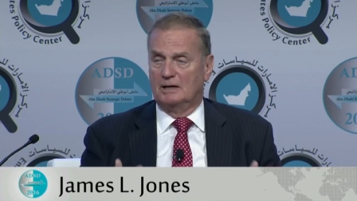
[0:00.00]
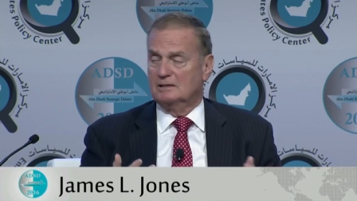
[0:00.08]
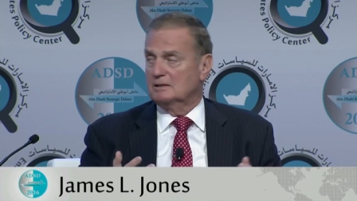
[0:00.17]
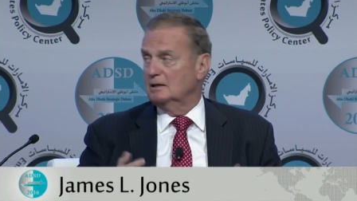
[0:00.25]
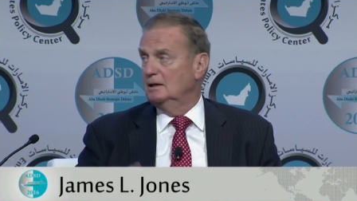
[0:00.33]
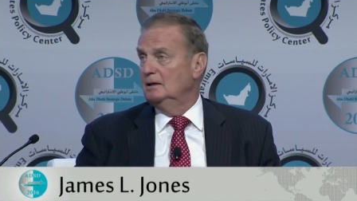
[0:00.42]
and
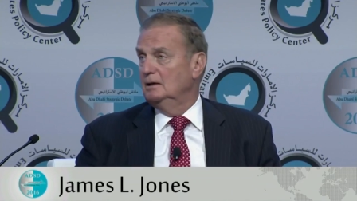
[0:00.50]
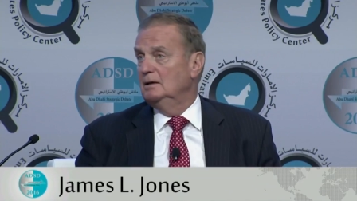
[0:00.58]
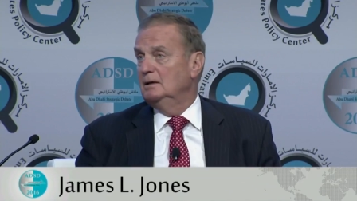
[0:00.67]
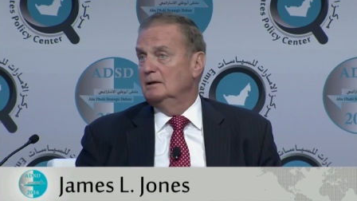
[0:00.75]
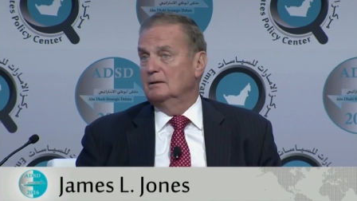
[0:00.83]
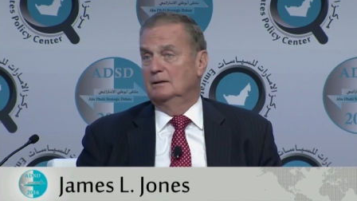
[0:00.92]
trust,
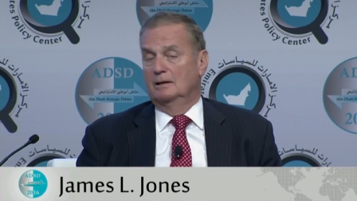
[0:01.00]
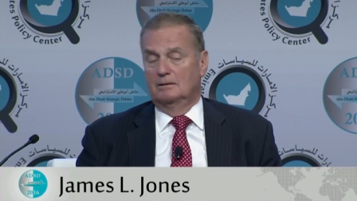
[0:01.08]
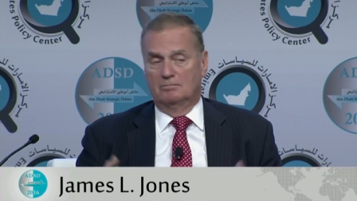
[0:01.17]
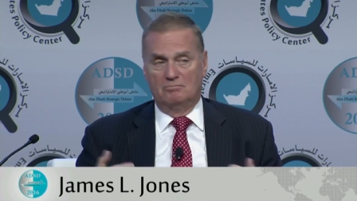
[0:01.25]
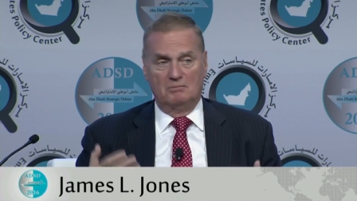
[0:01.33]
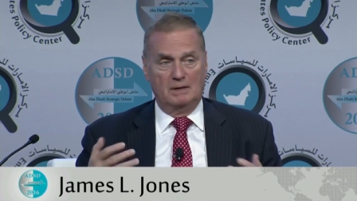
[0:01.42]

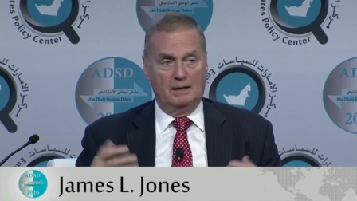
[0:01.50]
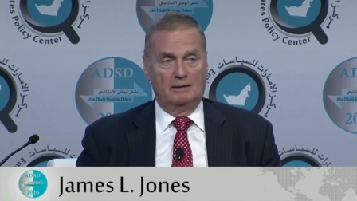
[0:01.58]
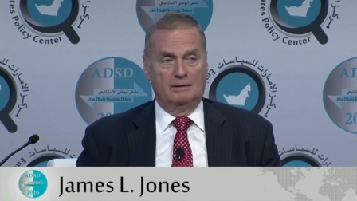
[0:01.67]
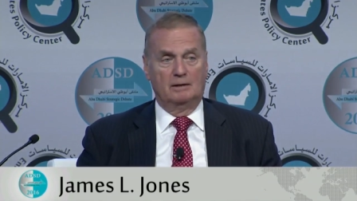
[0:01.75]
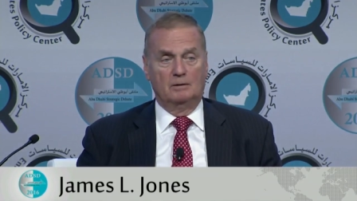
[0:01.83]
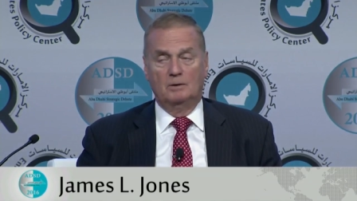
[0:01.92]
then
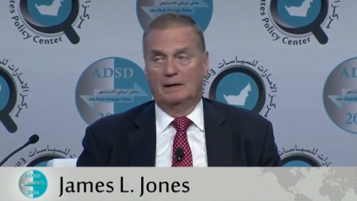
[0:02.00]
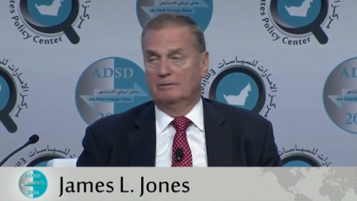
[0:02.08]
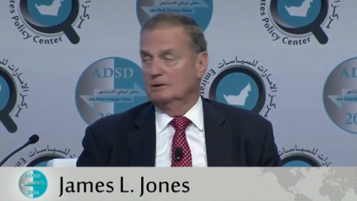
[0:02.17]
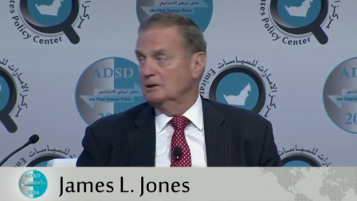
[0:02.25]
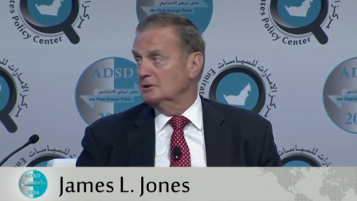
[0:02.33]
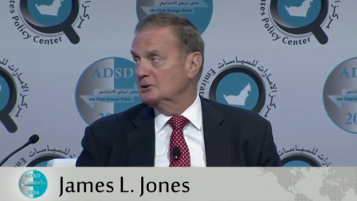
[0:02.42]
I think we
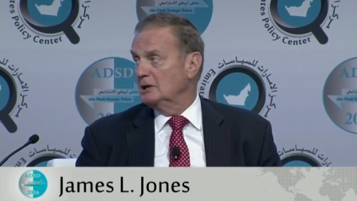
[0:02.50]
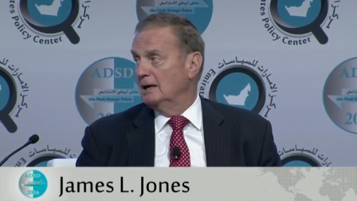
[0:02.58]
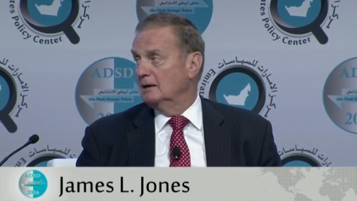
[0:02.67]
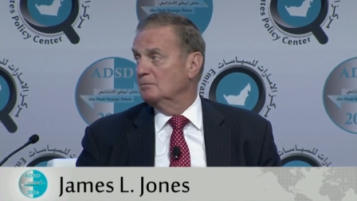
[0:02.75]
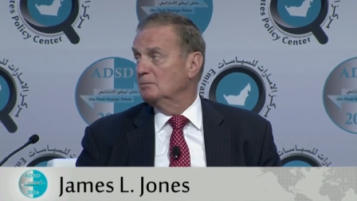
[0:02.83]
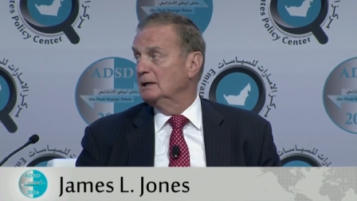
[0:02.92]
have a good
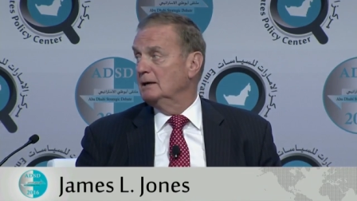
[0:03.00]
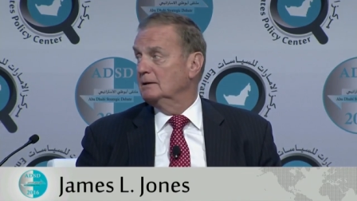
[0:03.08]
shot.